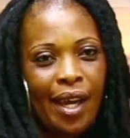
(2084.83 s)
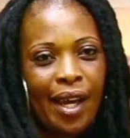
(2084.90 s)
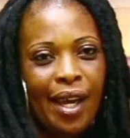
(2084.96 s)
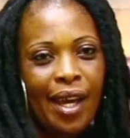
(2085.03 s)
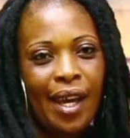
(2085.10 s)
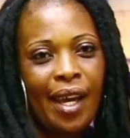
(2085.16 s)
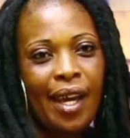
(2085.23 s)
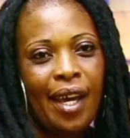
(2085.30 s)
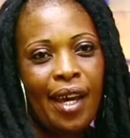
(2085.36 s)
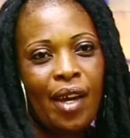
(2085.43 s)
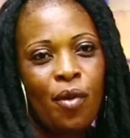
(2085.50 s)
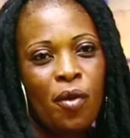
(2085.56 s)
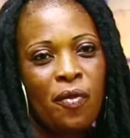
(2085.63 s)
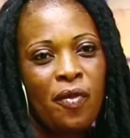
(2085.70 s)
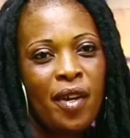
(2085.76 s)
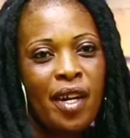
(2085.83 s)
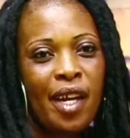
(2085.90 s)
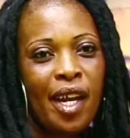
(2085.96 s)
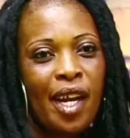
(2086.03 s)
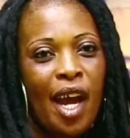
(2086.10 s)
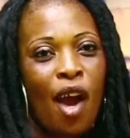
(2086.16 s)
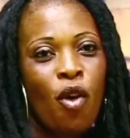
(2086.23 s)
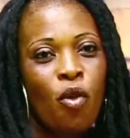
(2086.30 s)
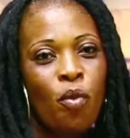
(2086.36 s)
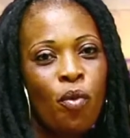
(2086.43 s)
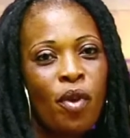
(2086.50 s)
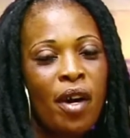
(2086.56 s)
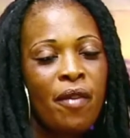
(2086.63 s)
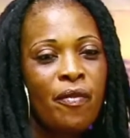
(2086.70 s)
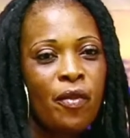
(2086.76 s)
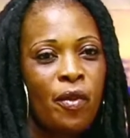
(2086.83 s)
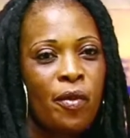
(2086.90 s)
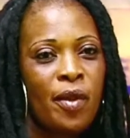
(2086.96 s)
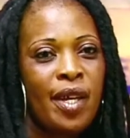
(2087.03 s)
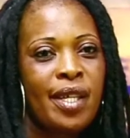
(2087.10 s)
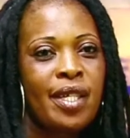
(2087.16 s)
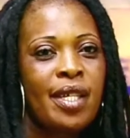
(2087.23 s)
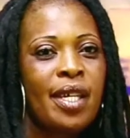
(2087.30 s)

a friend and humble for it.